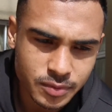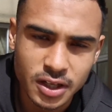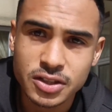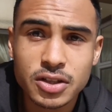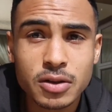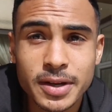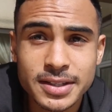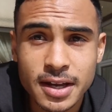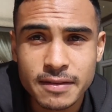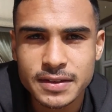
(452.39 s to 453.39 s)
and still
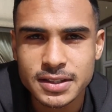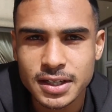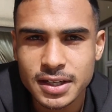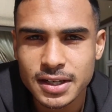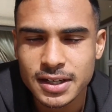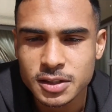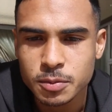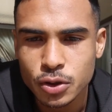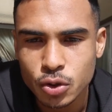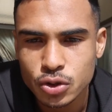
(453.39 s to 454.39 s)
maintain a physique is
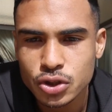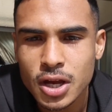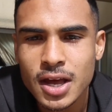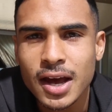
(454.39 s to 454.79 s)
because